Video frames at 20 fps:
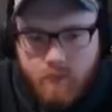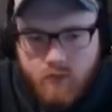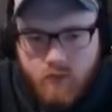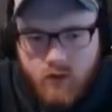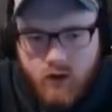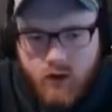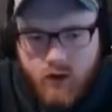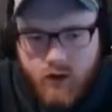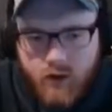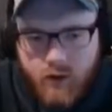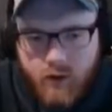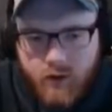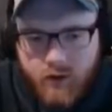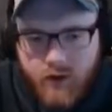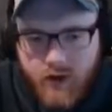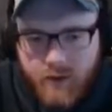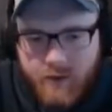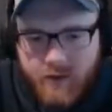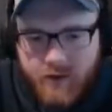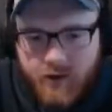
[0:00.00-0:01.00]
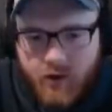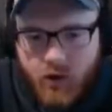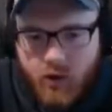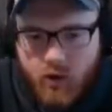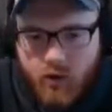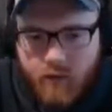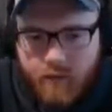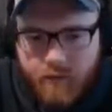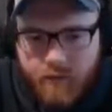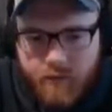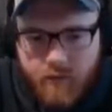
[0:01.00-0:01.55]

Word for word: Alright, we grabbed our coal.